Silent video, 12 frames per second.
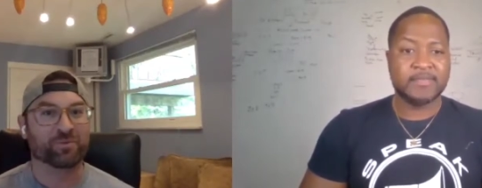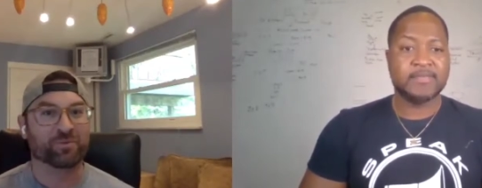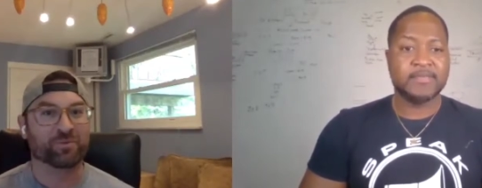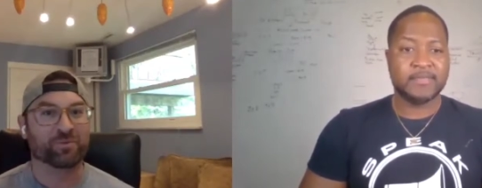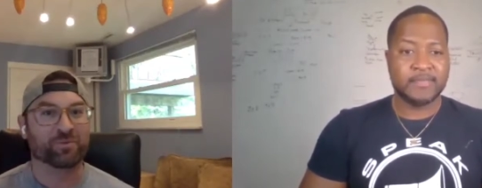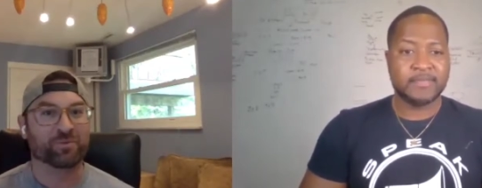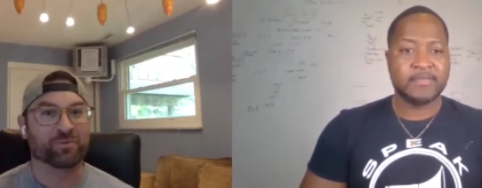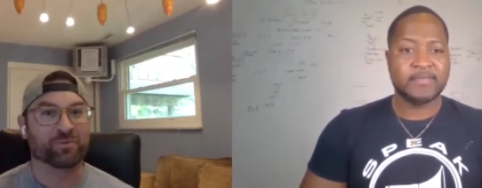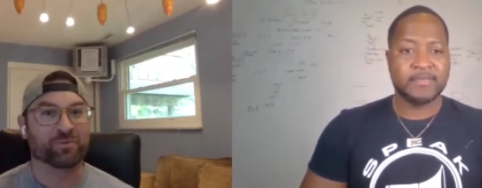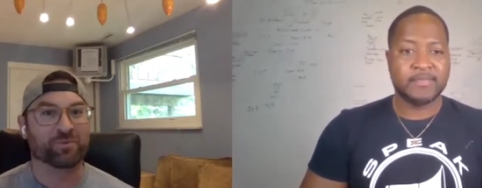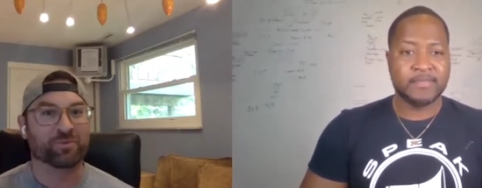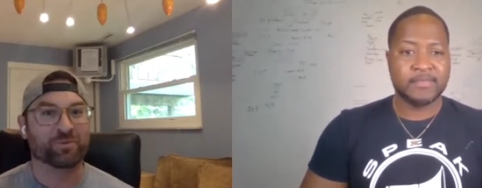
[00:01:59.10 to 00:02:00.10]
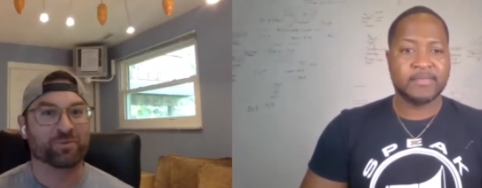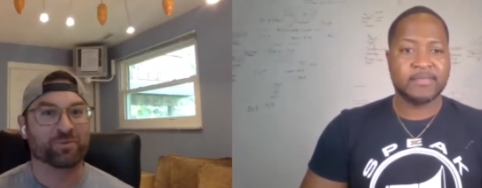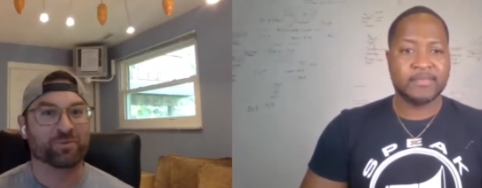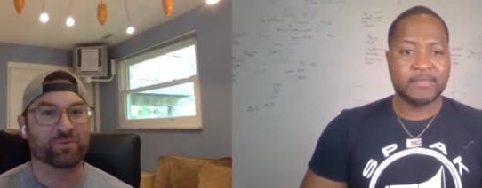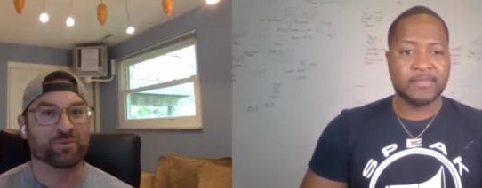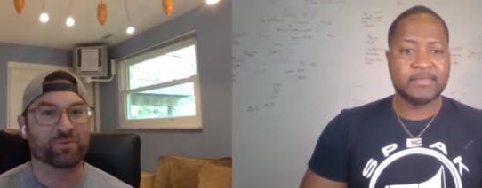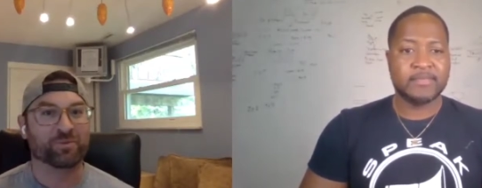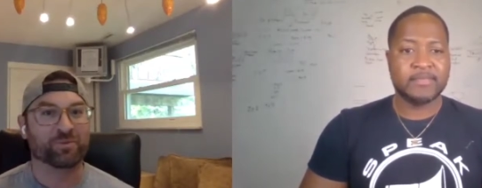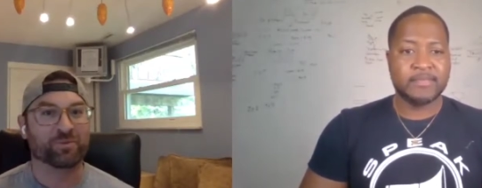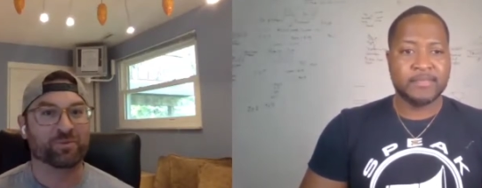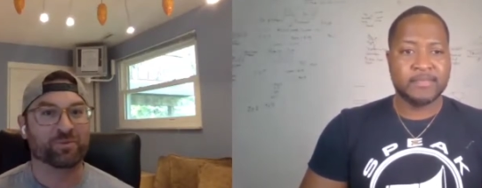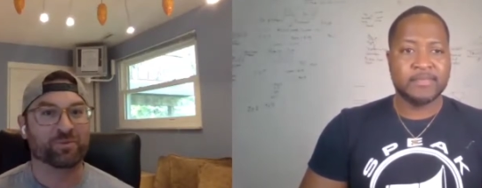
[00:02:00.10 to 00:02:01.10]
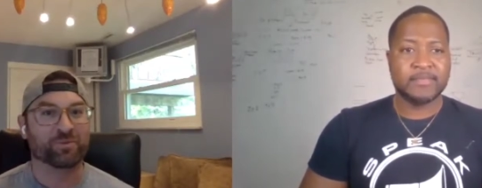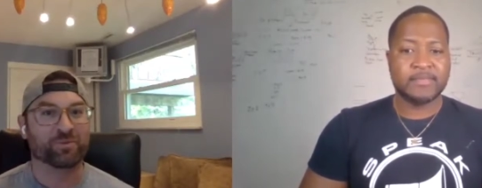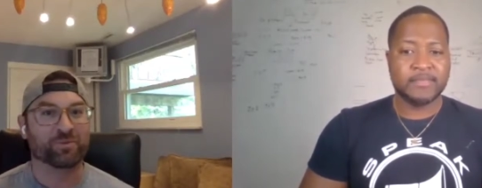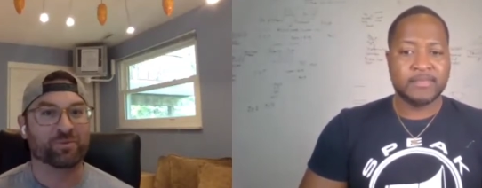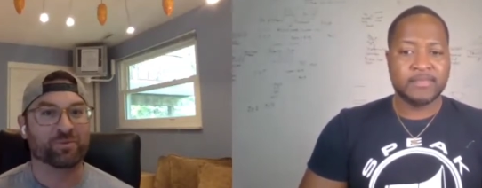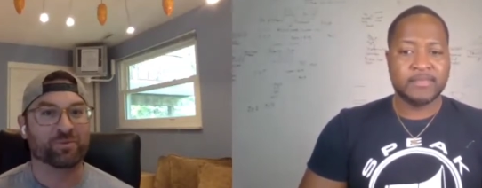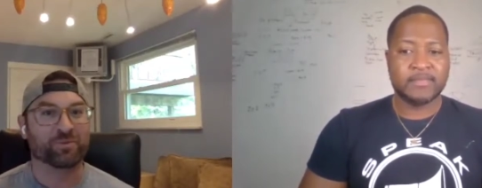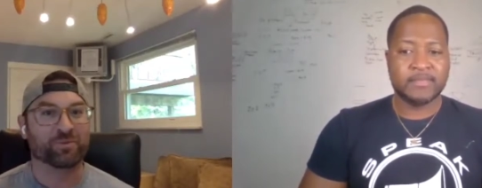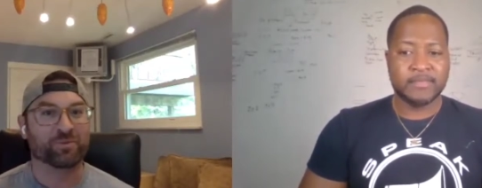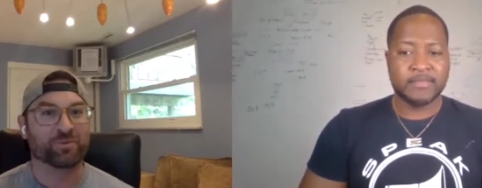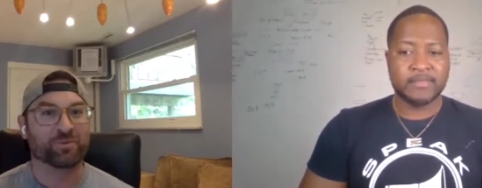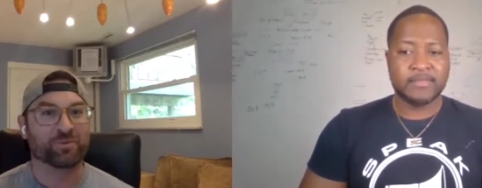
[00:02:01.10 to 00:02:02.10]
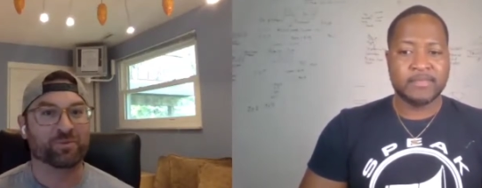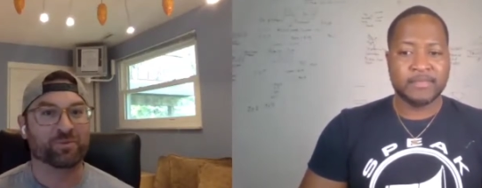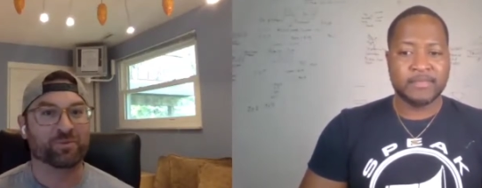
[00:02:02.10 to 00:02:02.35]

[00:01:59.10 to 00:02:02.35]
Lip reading: [no speech]